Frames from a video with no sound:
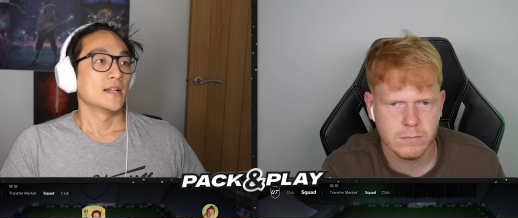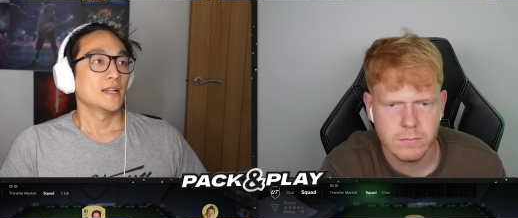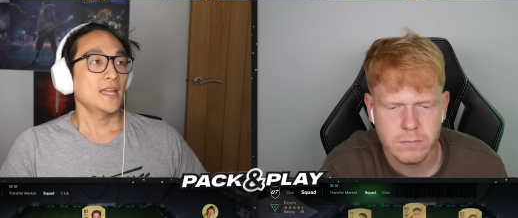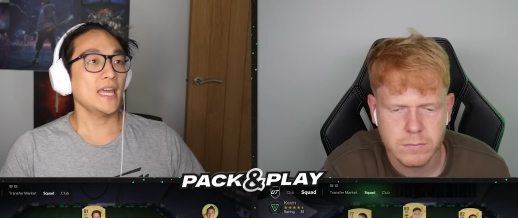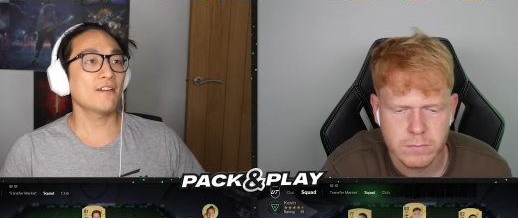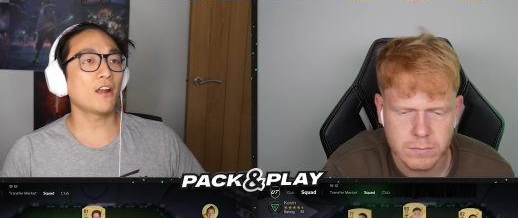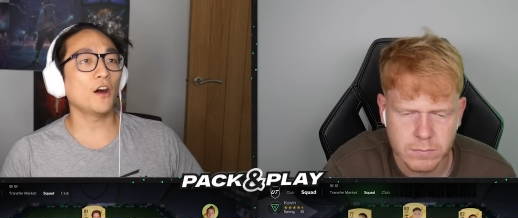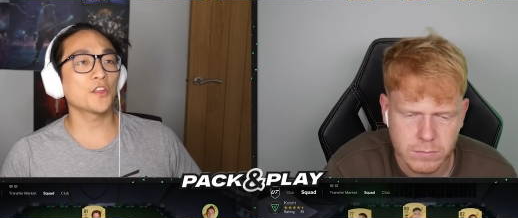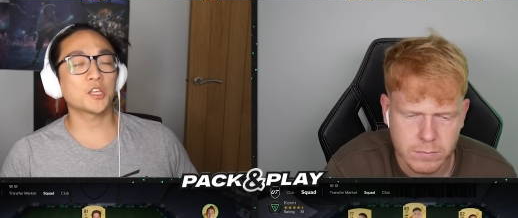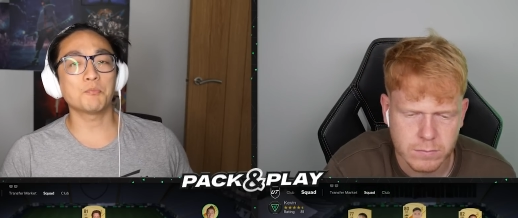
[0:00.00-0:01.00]
Speaker 1: Here
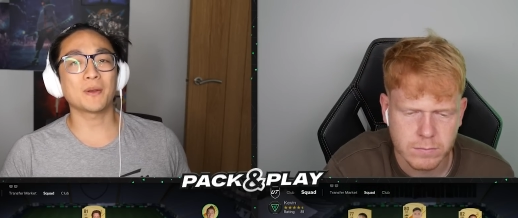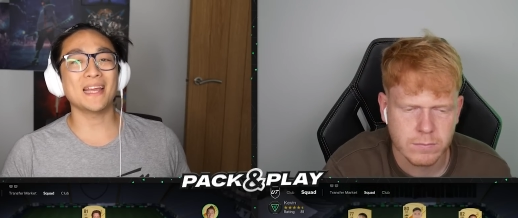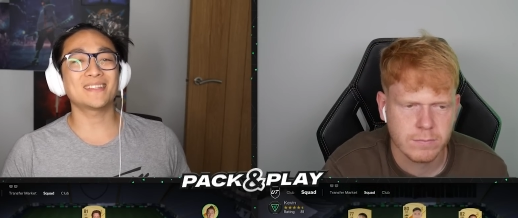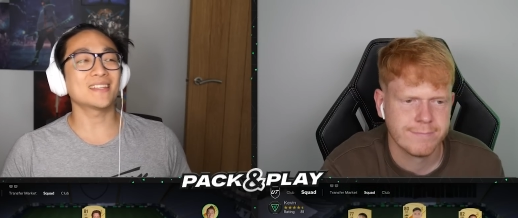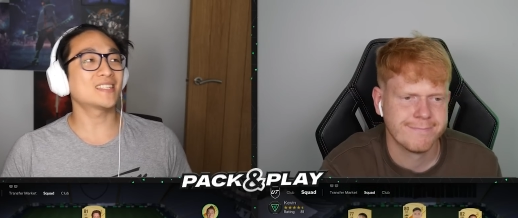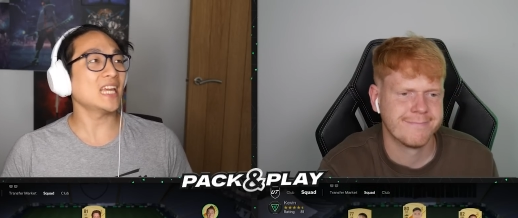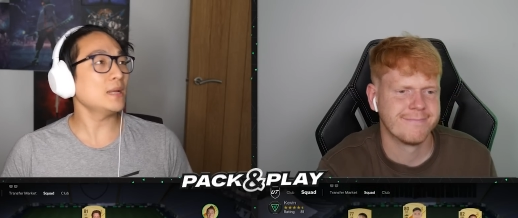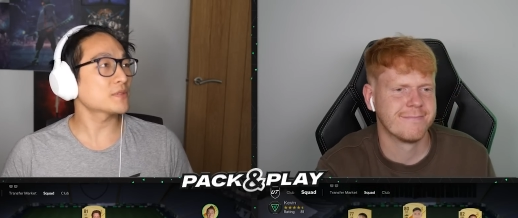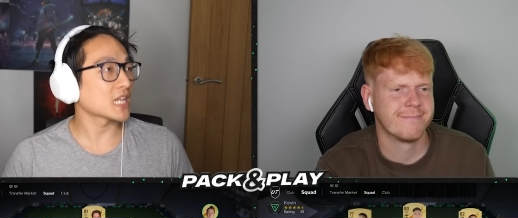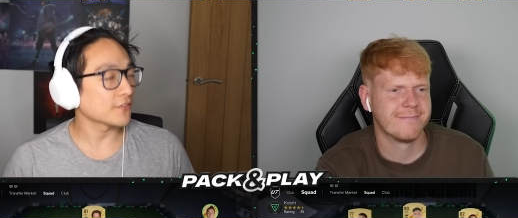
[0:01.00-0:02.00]
are the completed
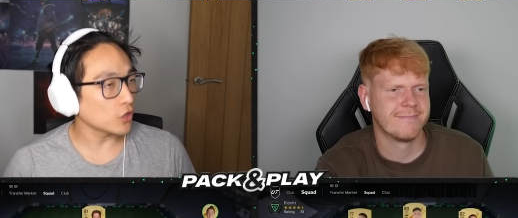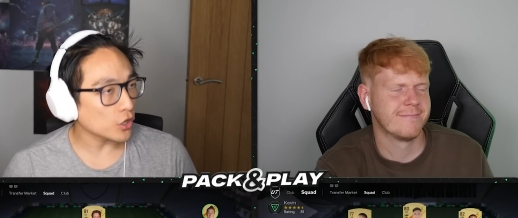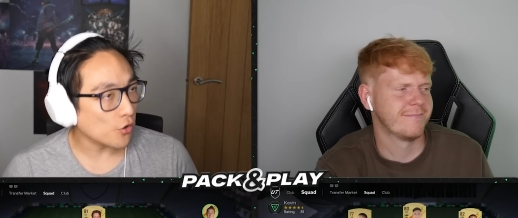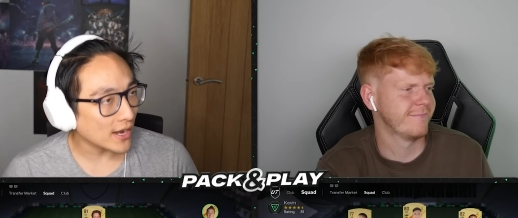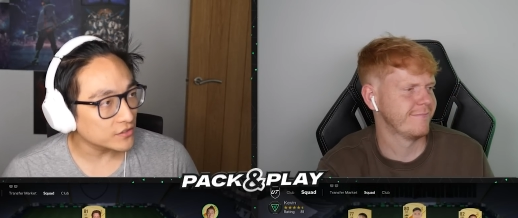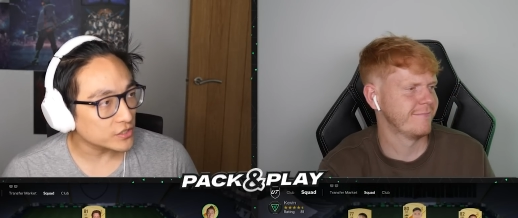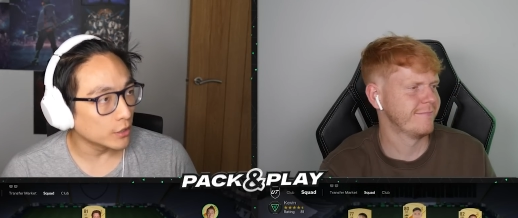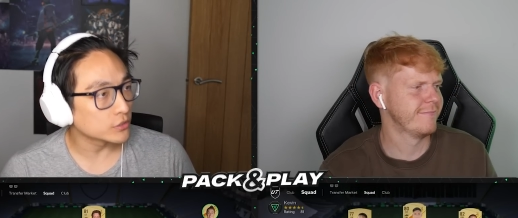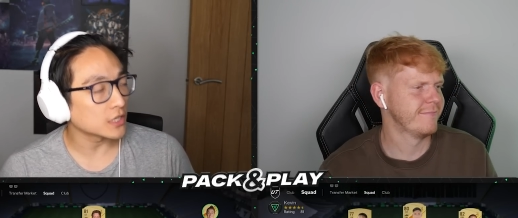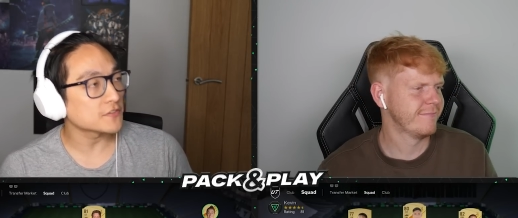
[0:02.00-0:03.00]
teams, then. I've got a grand
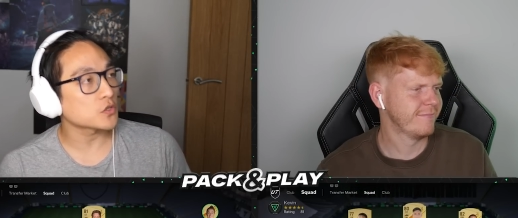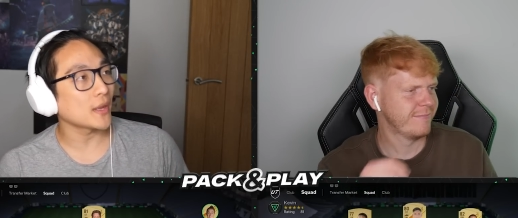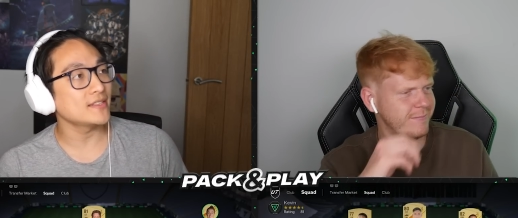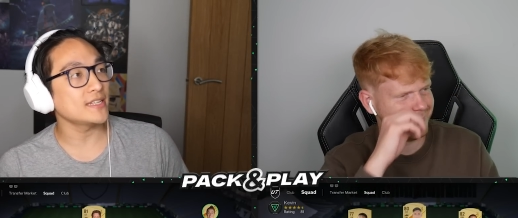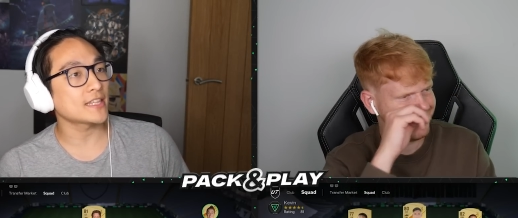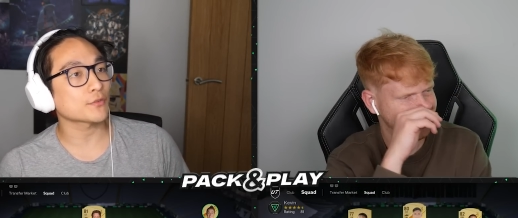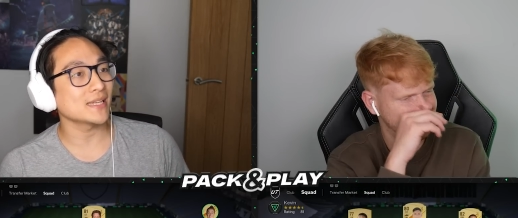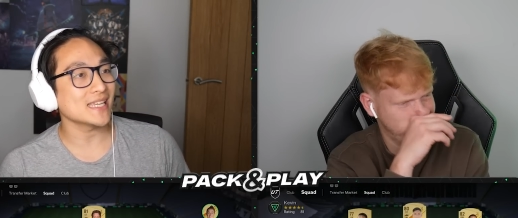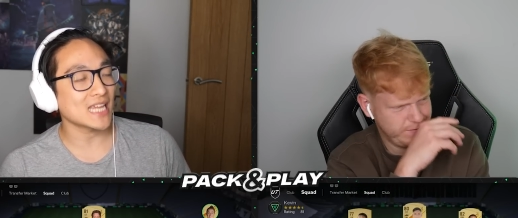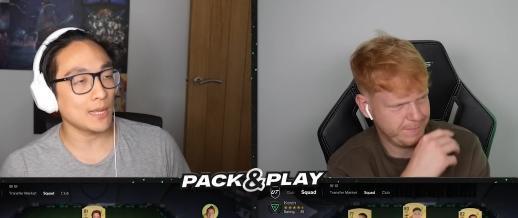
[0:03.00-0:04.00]
total of
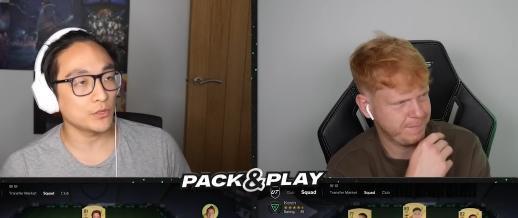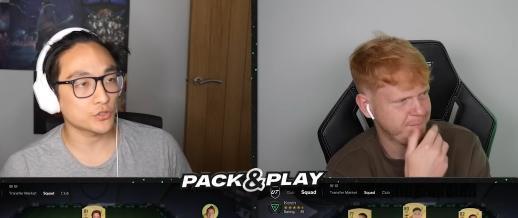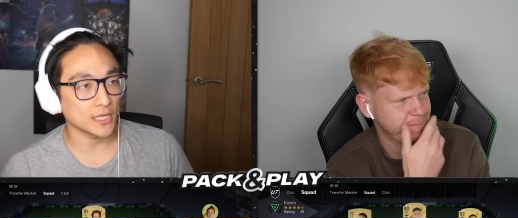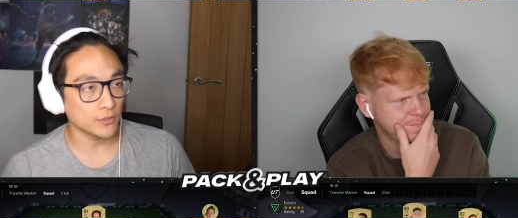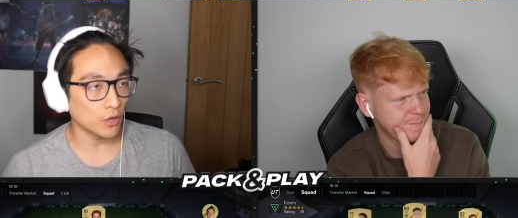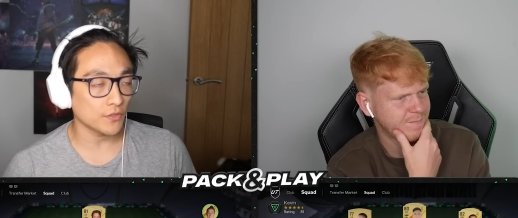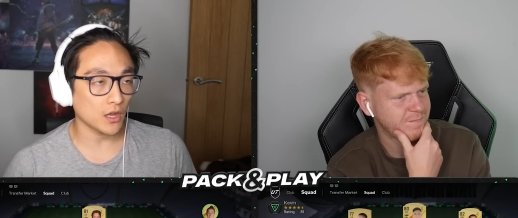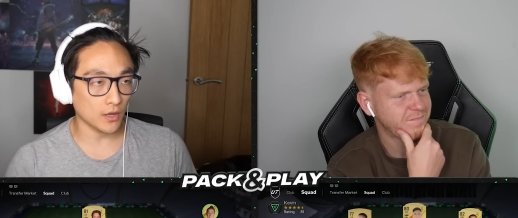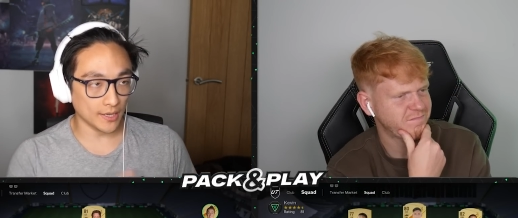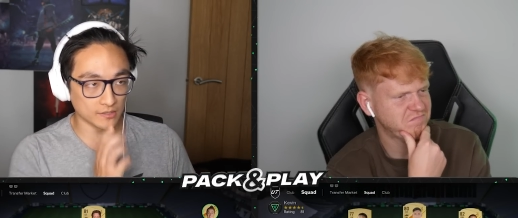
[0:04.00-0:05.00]
23 chemistry. Not
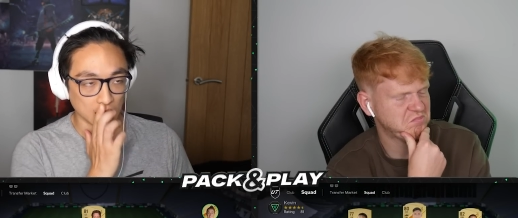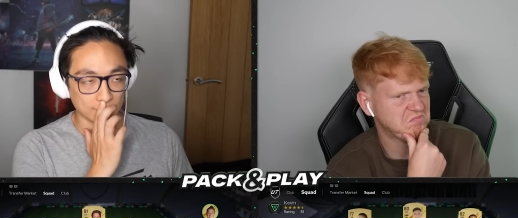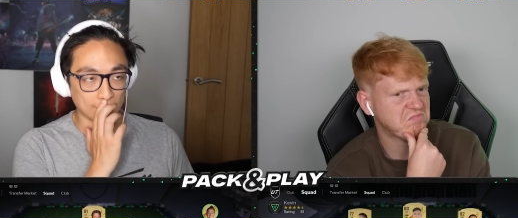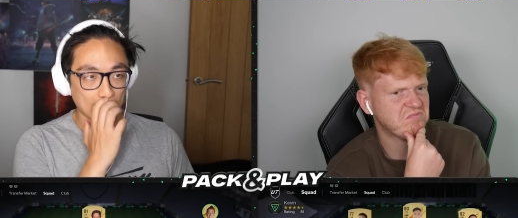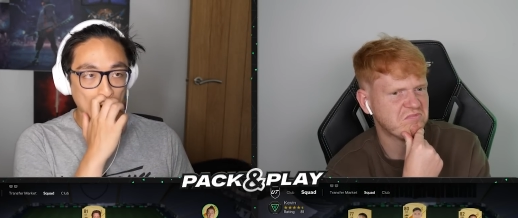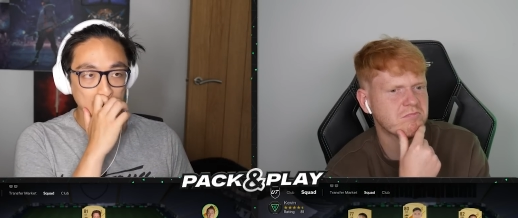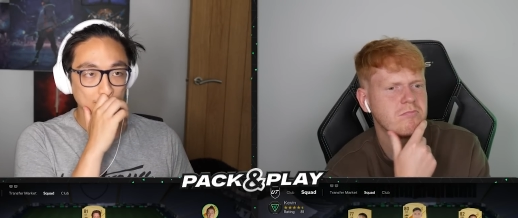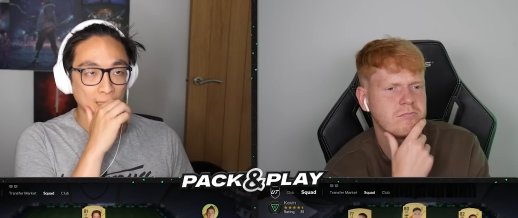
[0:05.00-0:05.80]
the highest I've ever had.